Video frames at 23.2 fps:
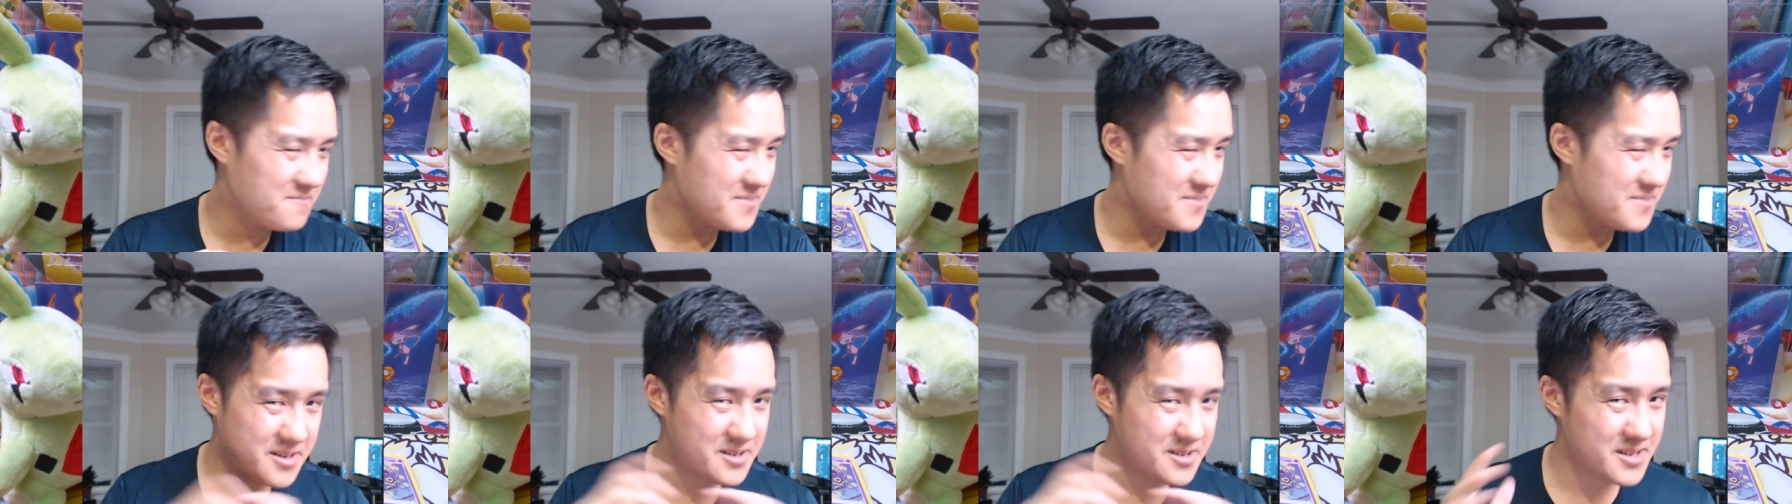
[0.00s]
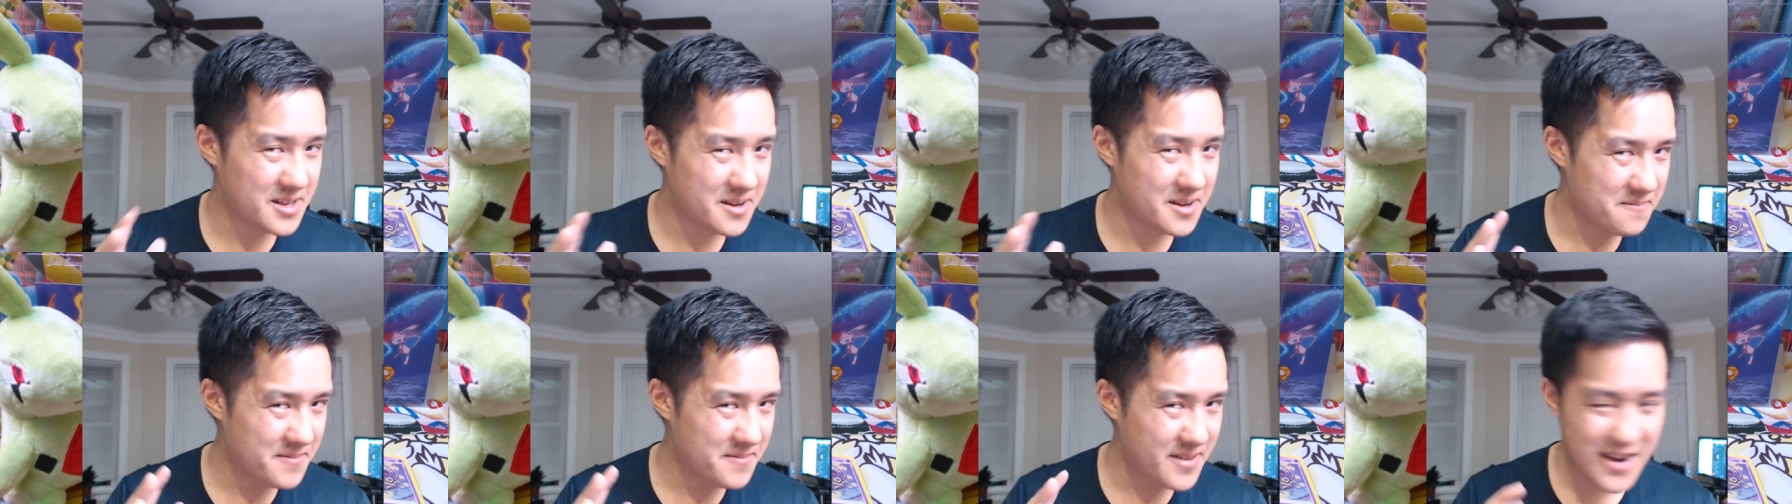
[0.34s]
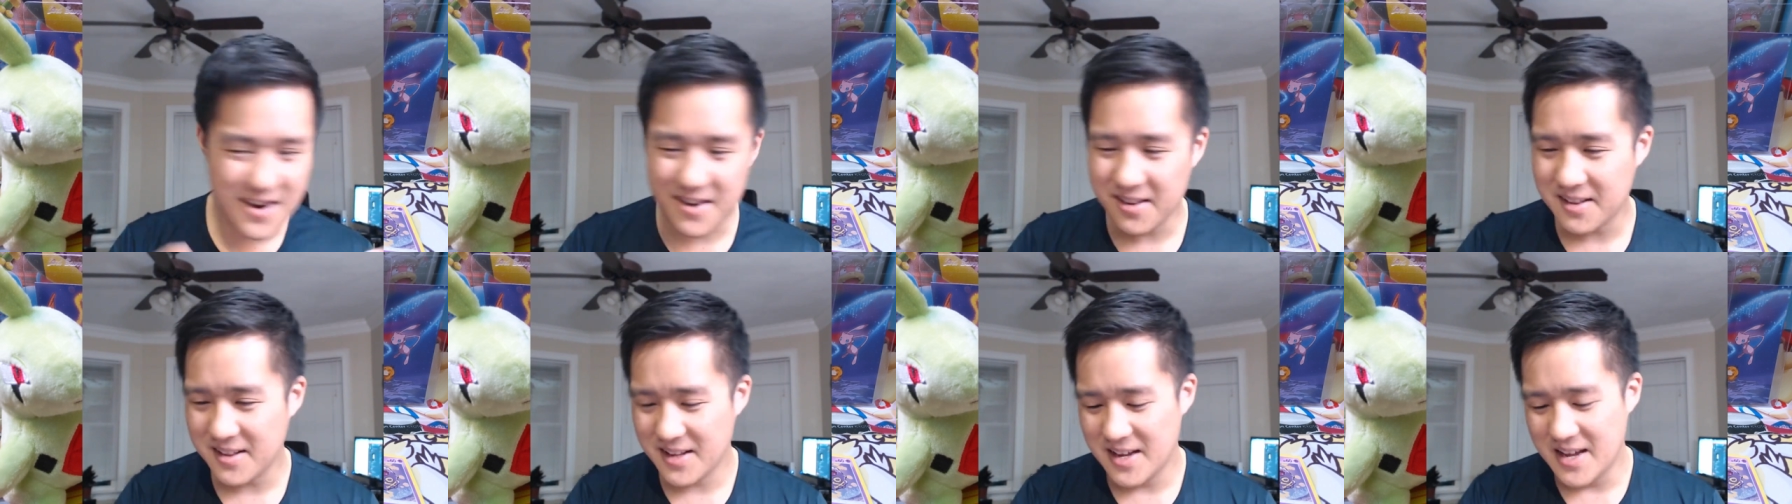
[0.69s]
Is there something
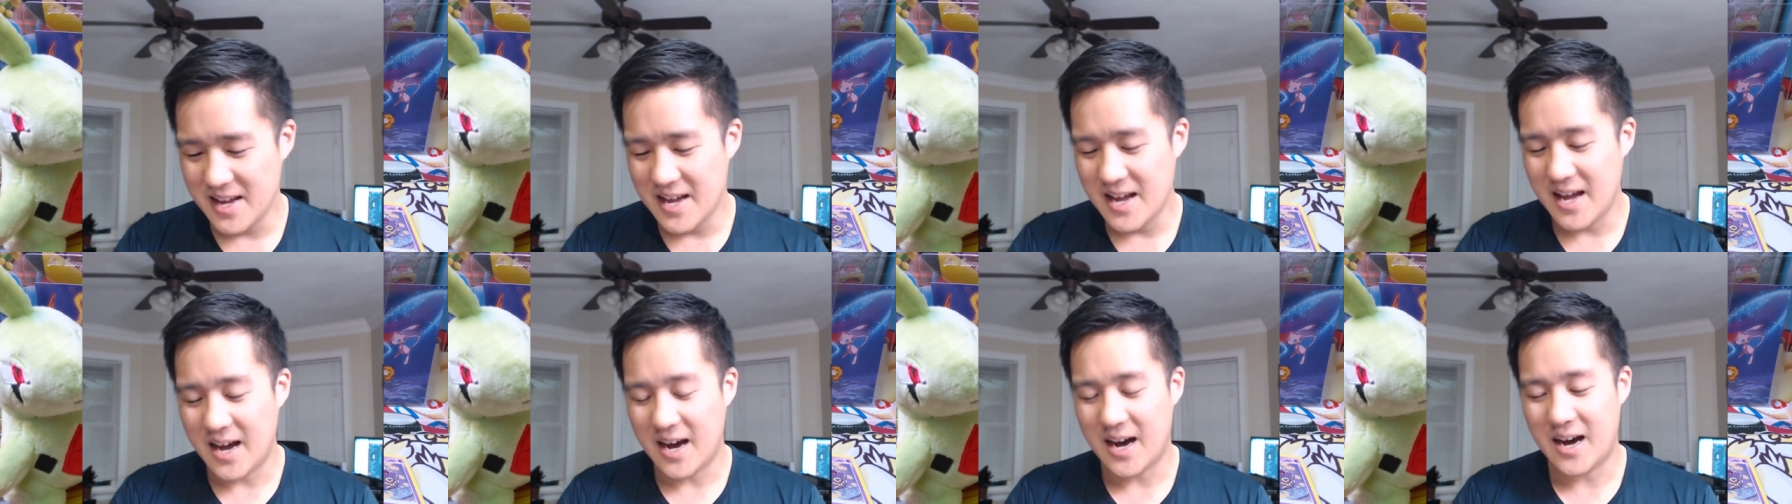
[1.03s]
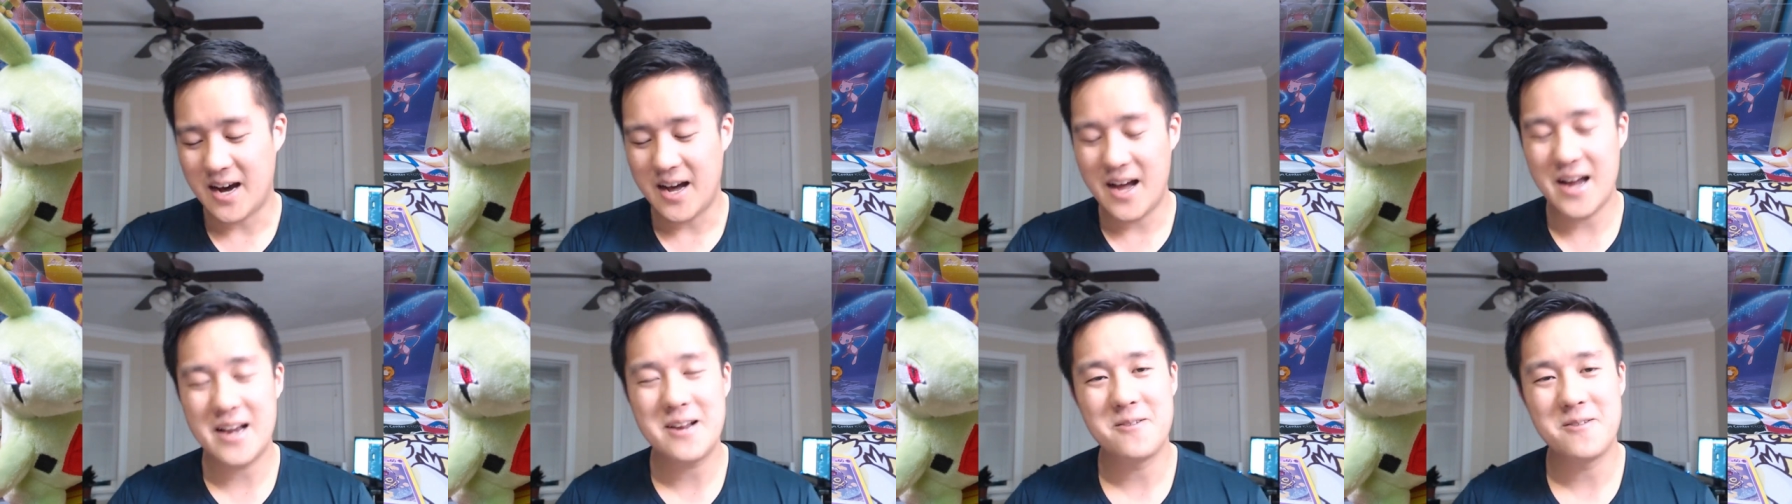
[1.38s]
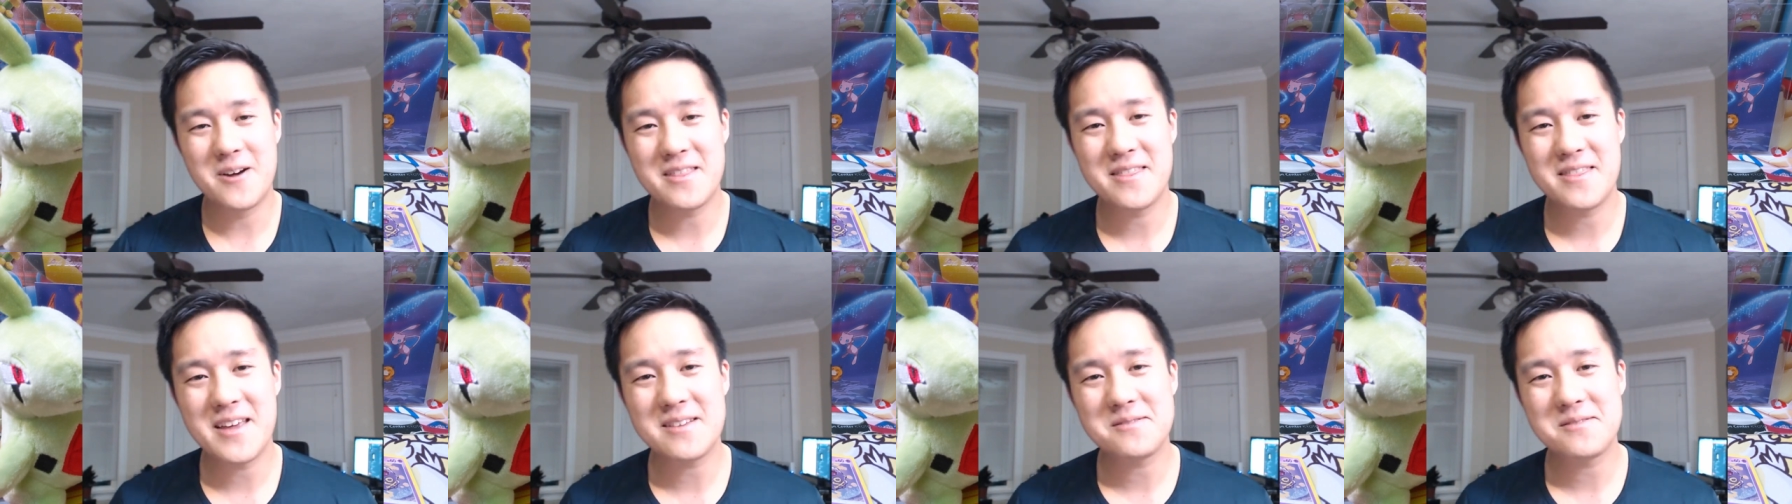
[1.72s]
there?
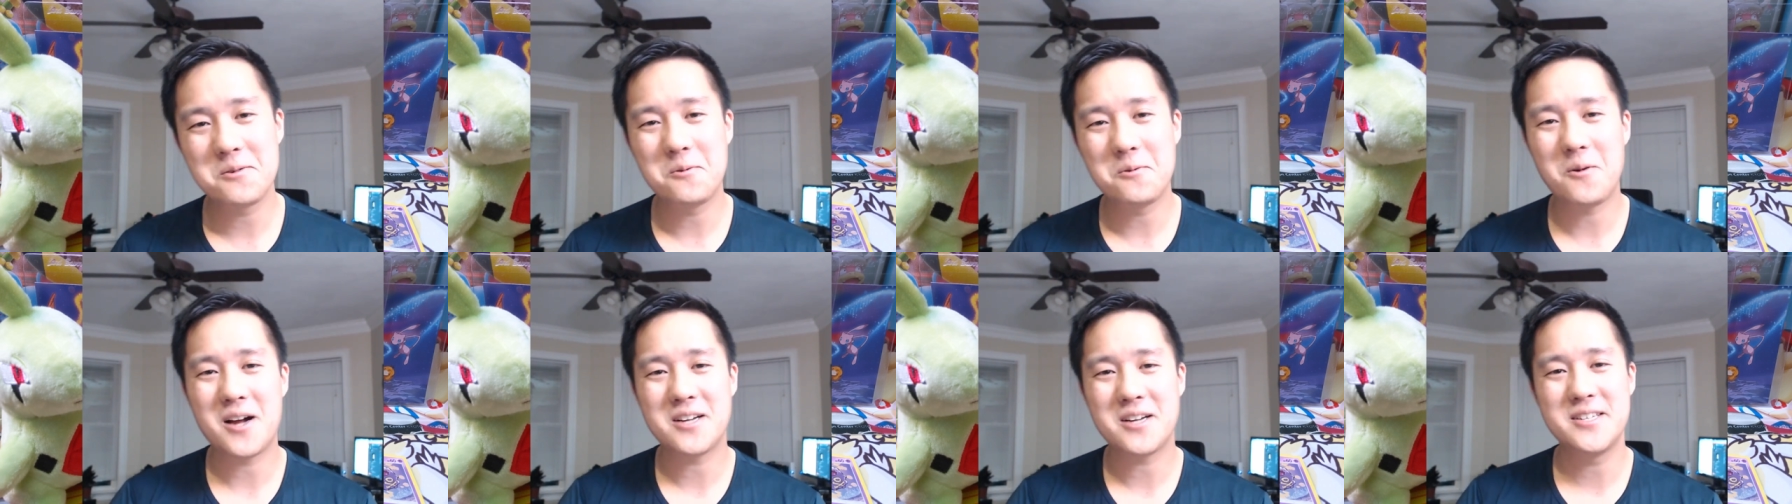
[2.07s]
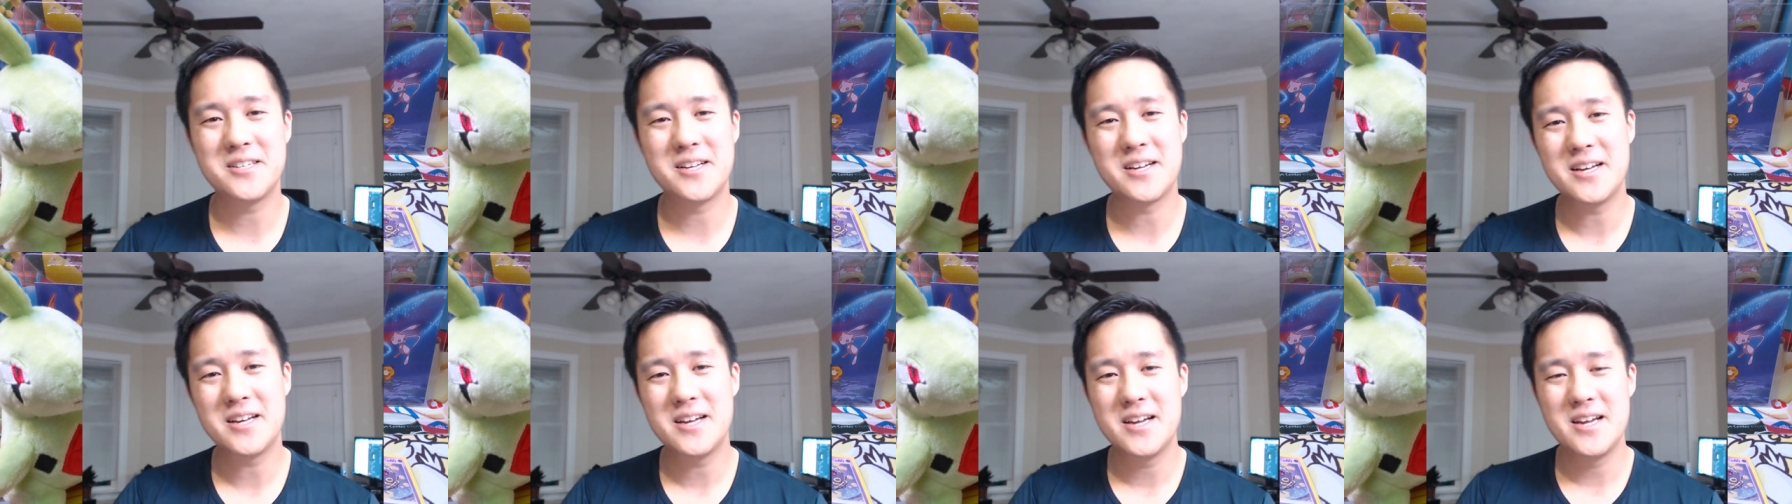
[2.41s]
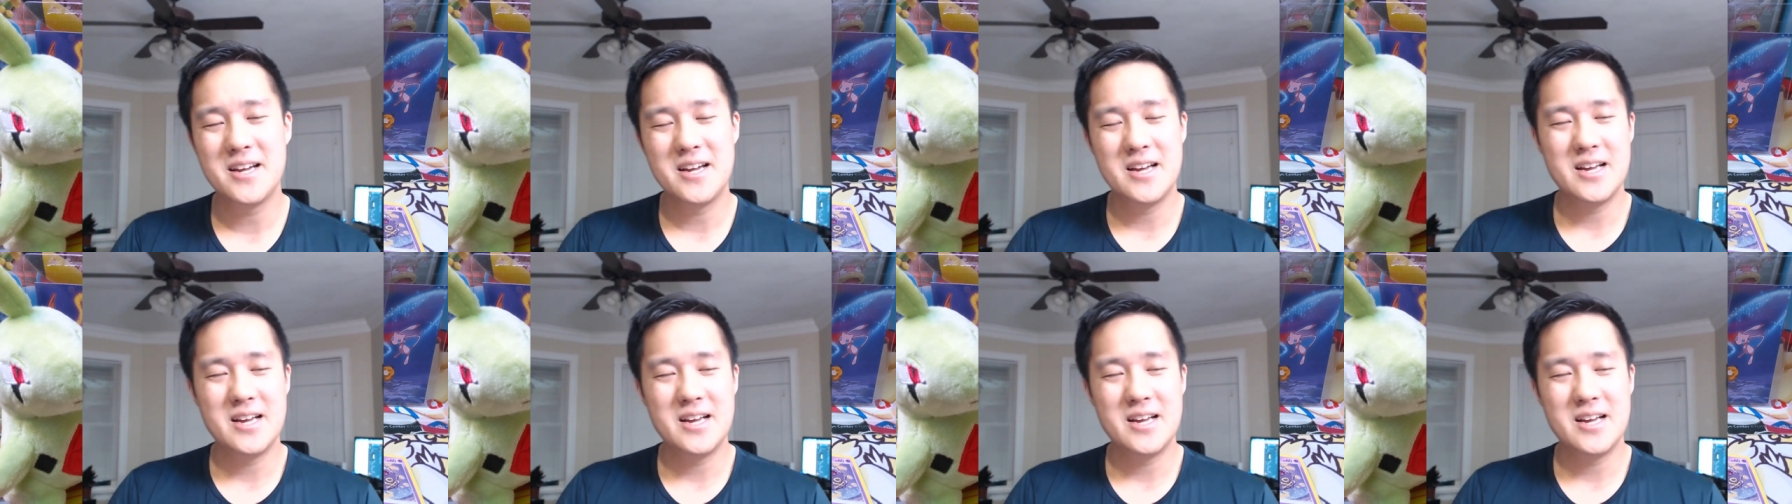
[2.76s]
Anyway, thanks for watching.